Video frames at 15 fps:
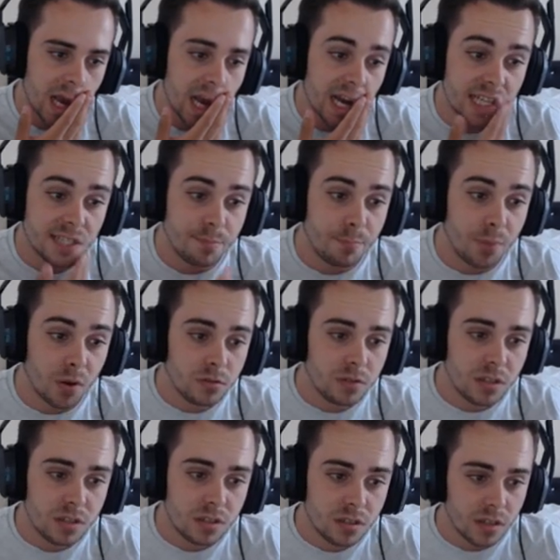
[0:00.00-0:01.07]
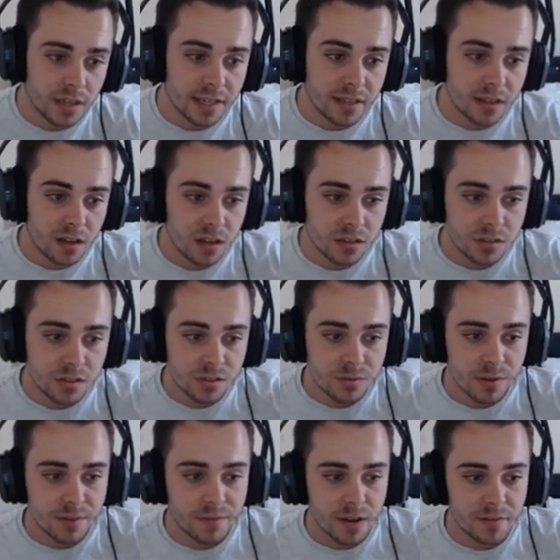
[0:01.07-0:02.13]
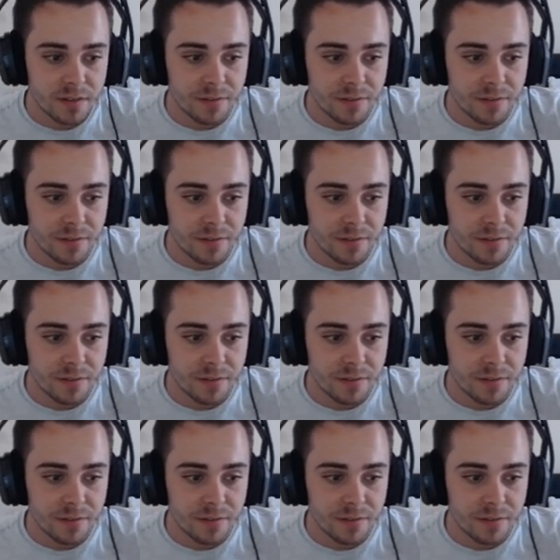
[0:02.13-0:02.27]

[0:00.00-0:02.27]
and it's bulk like 125